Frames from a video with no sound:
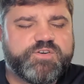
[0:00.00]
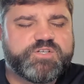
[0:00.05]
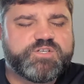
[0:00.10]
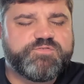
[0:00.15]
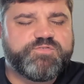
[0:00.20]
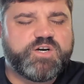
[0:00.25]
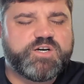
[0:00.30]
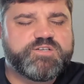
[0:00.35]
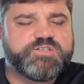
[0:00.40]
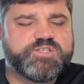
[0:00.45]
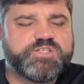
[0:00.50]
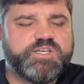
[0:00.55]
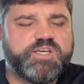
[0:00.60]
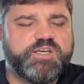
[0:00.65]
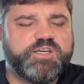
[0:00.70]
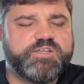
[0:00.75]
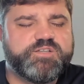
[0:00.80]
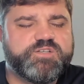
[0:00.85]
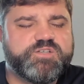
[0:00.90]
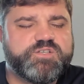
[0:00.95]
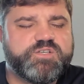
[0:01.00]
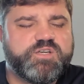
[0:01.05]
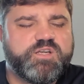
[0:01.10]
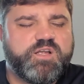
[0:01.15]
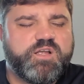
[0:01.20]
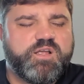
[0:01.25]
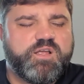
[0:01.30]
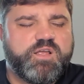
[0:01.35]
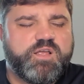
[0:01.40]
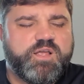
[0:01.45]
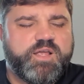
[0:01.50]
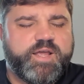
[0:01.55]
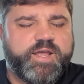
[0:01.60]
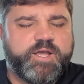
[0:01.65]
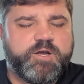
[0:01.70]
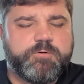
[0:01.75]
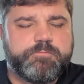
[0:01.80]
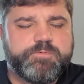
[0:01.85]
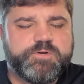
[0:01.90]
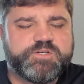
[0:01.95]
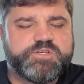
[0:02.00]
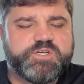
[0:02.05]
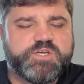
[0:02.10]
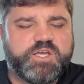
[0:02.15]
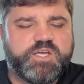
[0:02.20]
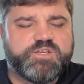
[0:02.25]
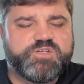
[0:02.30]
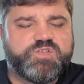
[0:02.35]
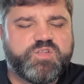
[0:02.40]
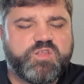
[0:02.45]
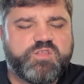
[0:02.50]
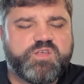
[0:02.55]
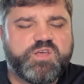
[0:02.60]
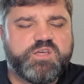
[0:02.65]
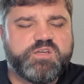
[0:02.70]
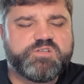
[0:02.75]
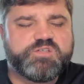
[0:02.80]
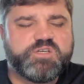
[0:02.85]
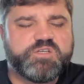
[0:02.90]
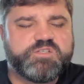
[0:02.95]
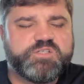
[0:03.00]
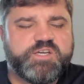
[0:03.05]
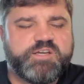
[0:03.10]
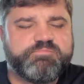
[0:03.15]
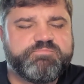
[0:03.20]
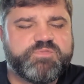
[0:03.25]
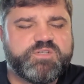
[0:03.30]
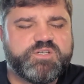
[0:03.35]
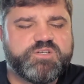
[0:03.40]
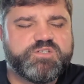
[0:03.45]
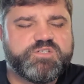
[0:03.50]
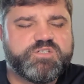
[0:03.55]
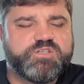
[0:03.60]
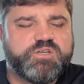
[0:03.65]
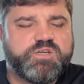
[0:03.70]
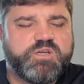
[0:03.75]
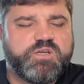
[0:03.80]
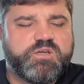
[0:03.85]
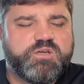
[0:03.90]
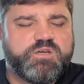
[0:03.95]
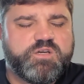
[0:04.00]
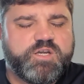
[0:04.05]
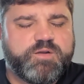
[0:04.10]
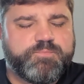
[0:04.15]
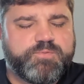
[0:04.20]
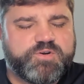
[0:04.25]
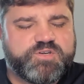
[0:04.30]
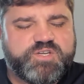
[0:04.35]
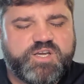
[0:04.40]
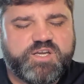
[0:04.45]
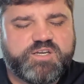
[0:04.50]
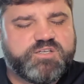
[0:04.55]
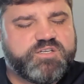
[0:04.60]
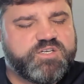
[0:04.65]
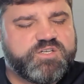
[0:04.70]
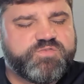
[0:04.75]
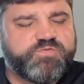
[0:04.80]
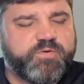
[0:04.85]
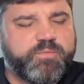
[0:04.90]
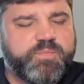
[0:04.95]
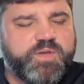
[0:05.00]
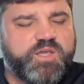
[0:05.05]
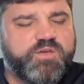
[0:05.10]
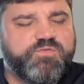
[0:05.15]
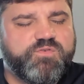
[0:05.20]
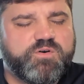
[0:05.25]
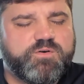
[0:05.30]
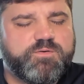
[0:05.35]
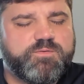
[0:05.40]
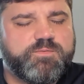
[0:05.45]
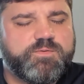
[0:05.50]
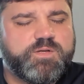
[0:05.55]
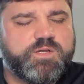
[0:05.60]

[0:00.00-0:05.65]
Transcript: us of our sins. Help us against the things that tempt us and protect us from evil.